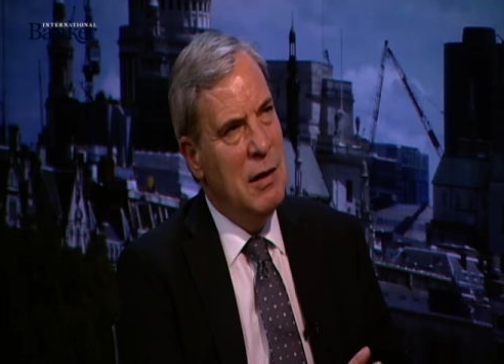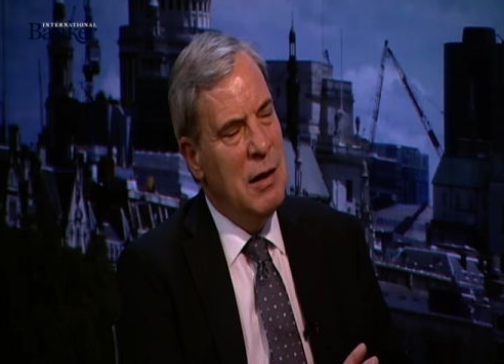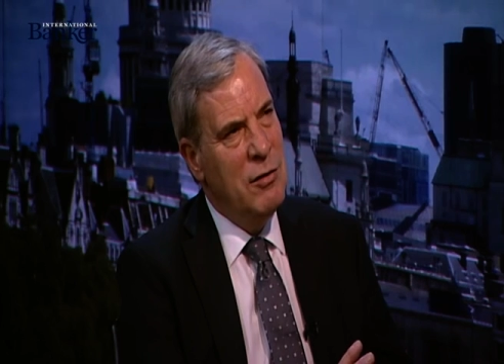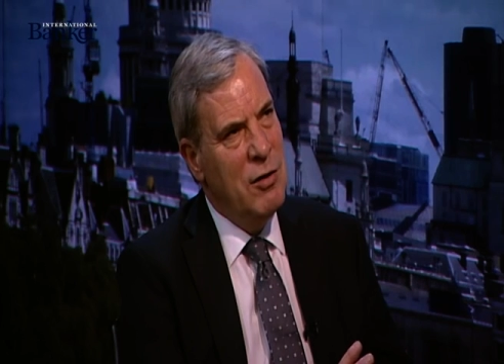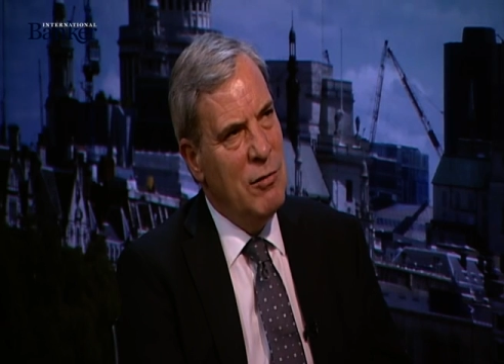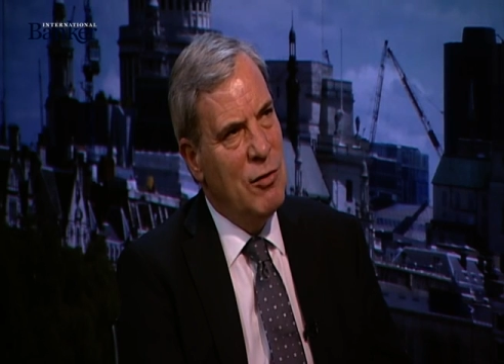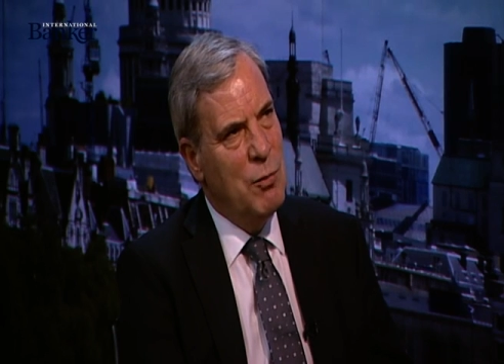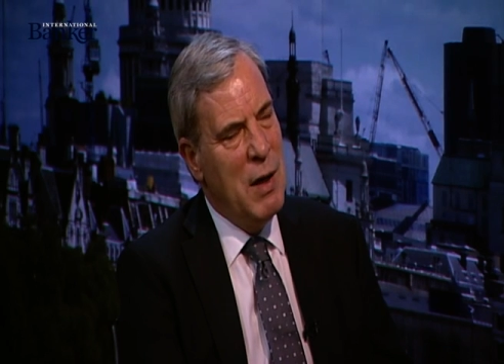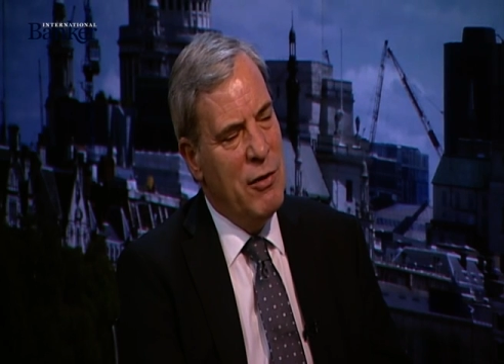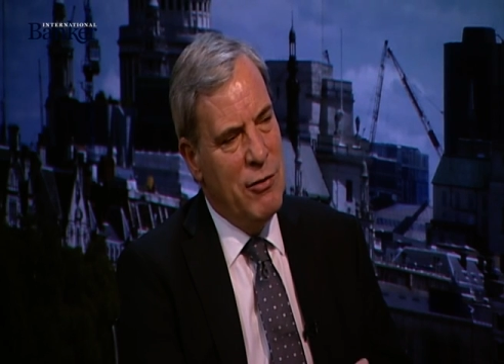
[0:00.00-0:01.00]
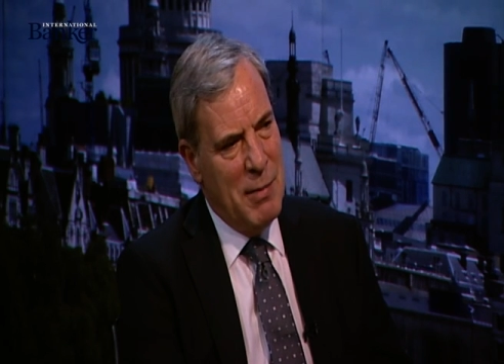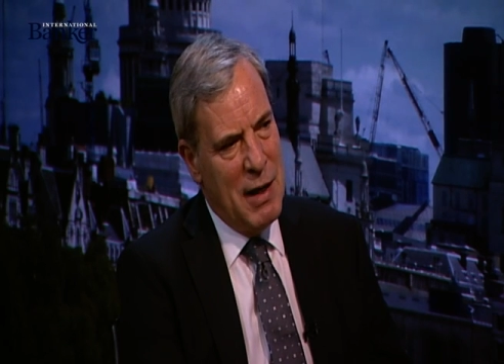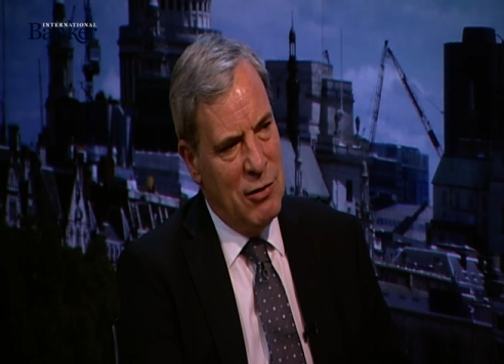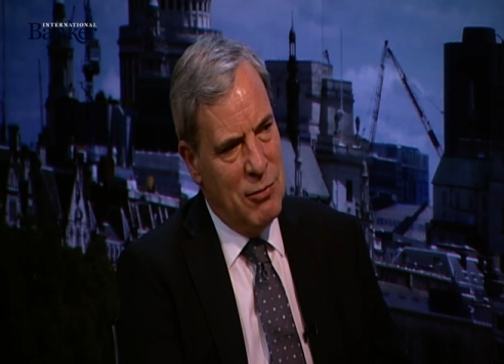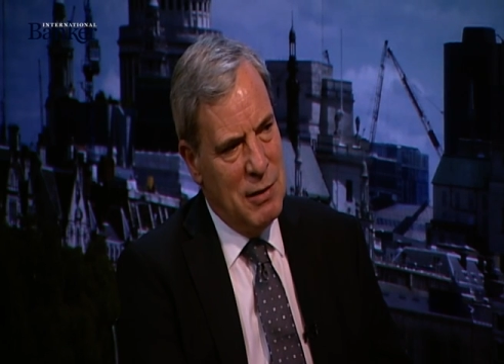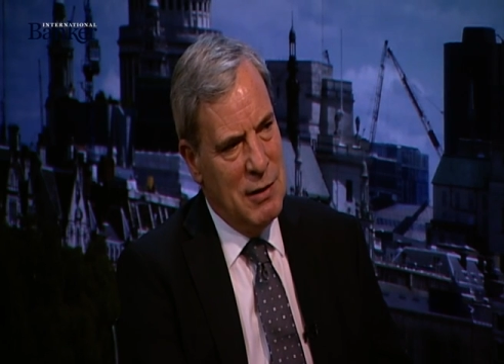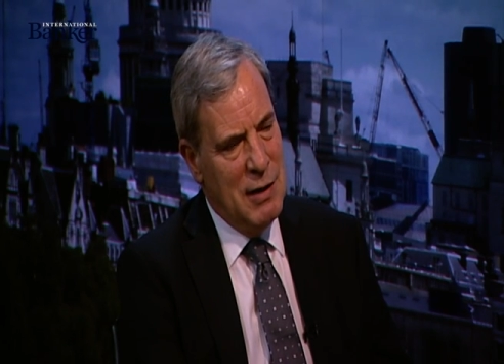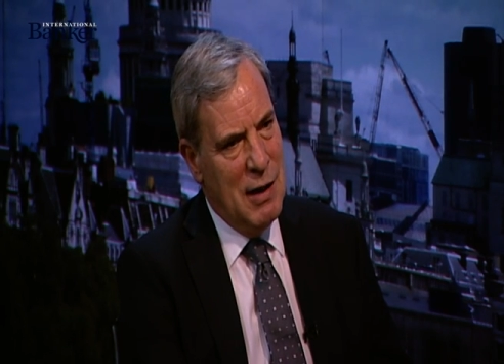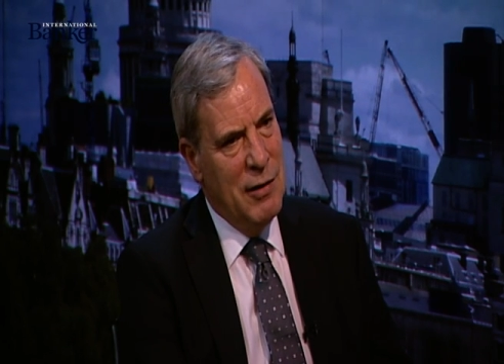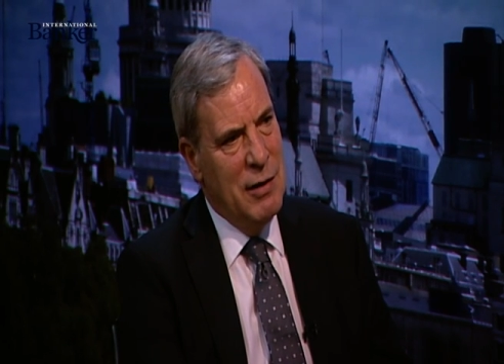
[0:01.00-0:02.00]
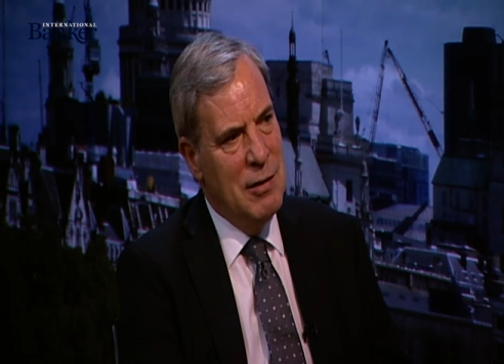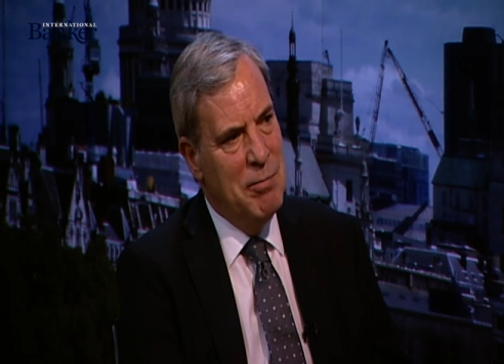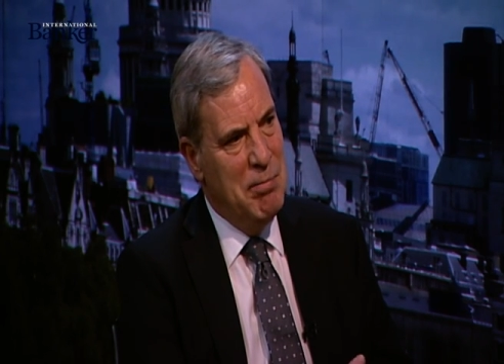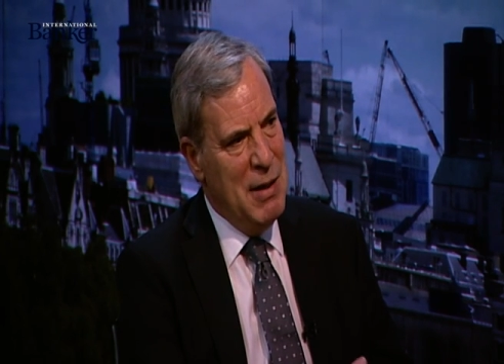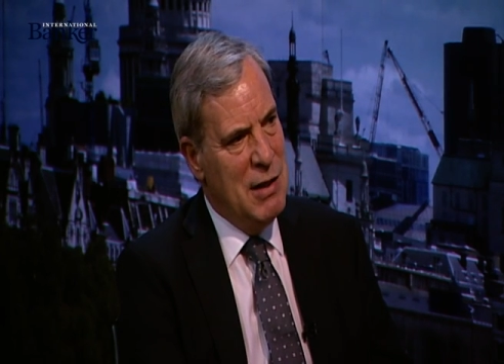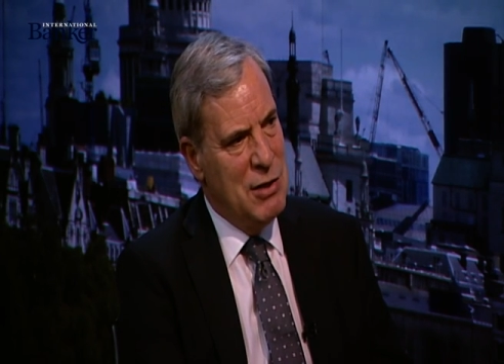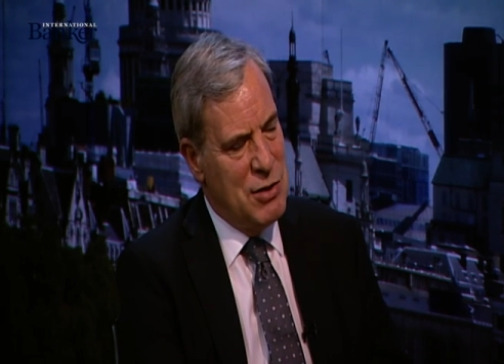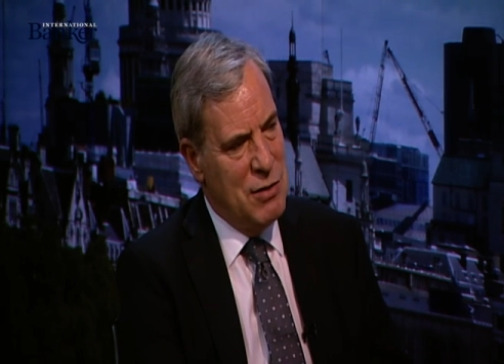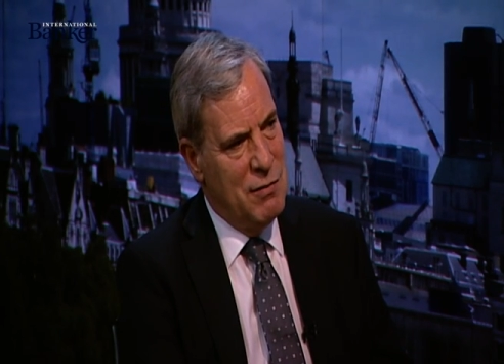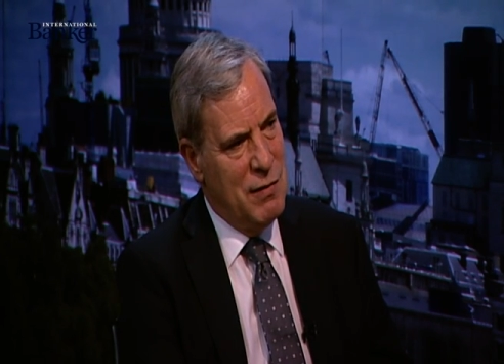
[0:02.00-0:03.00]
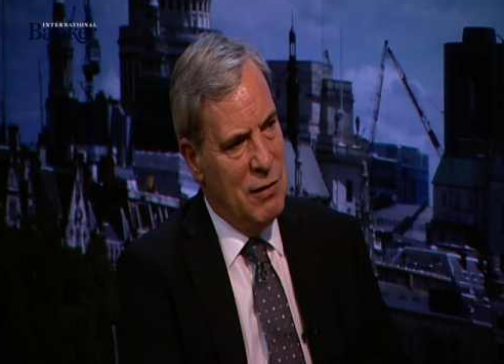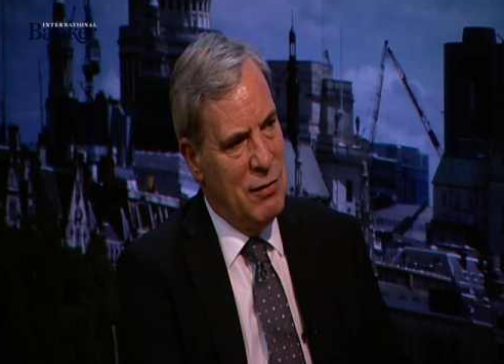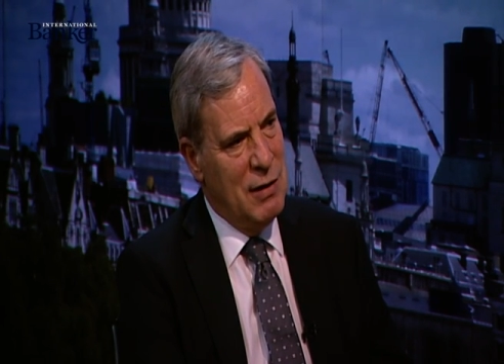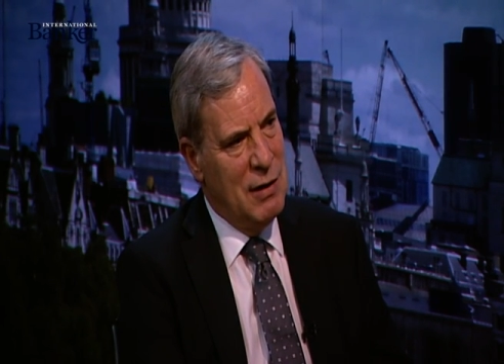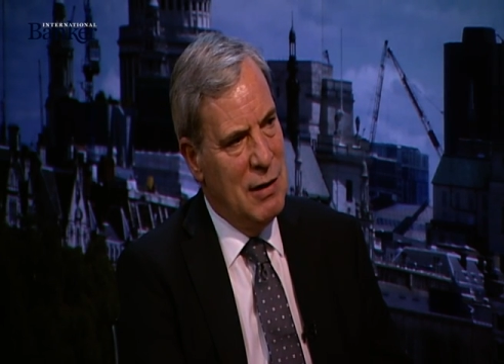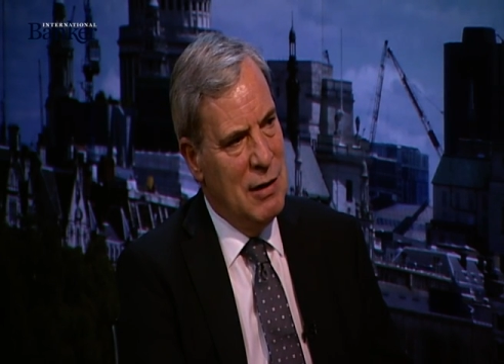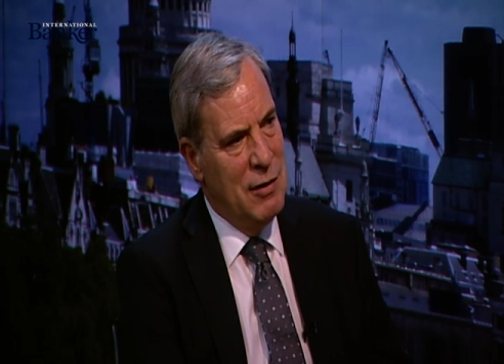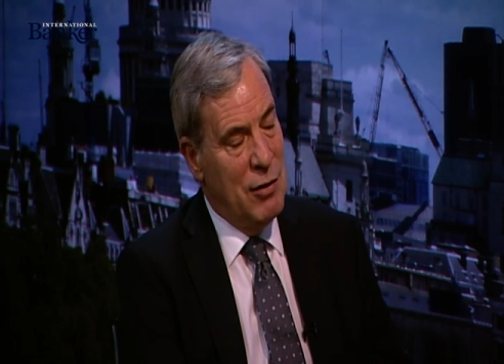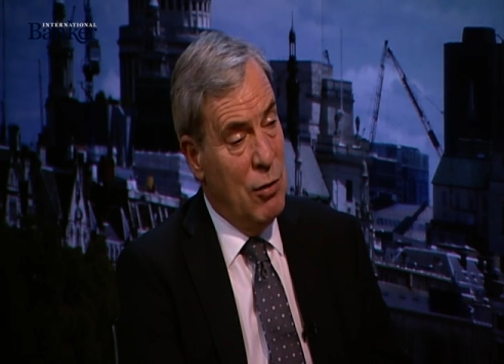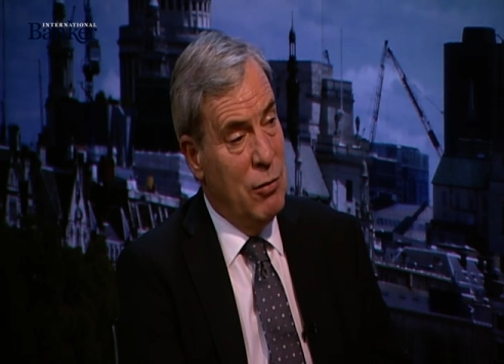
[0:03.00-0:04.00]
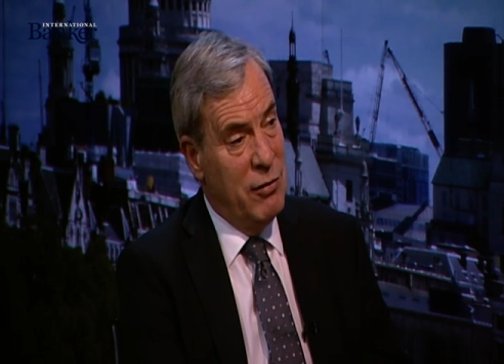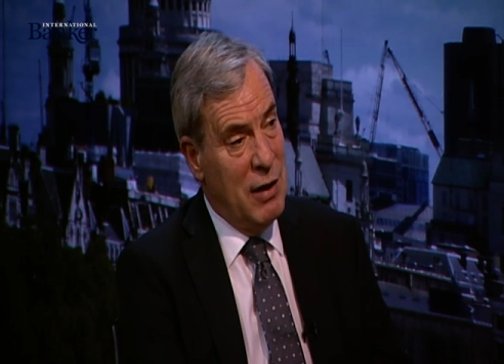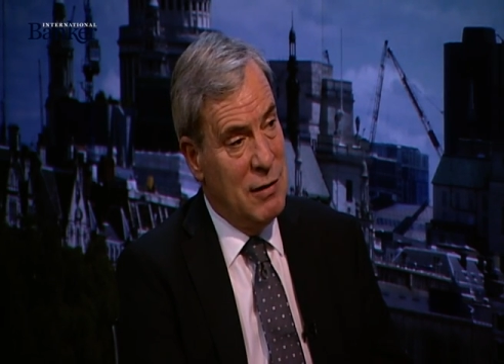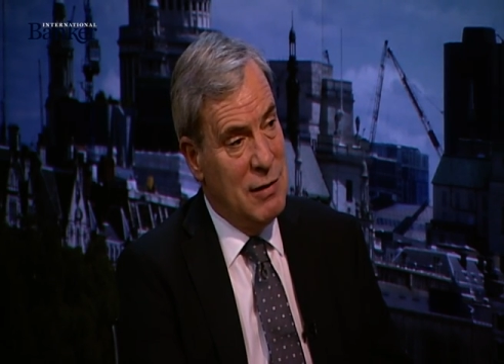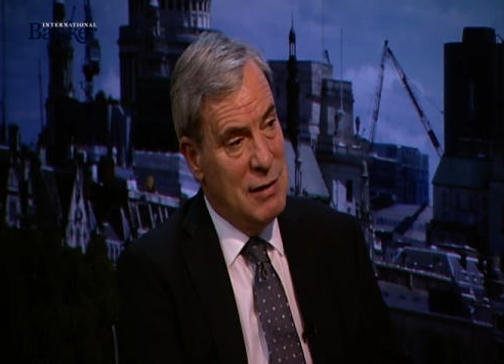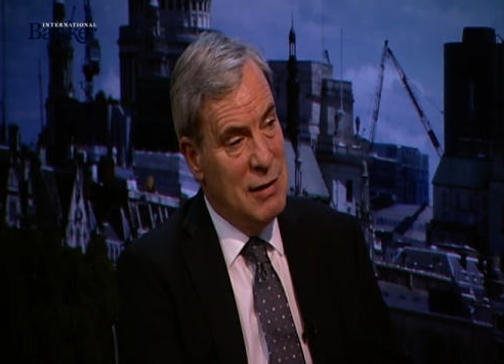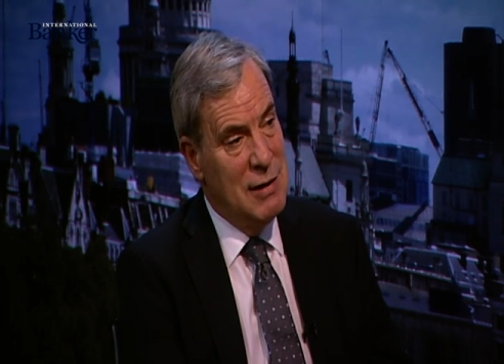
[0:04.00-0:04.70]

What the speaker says: In terms of wealth management, the other big issue facing the whole sector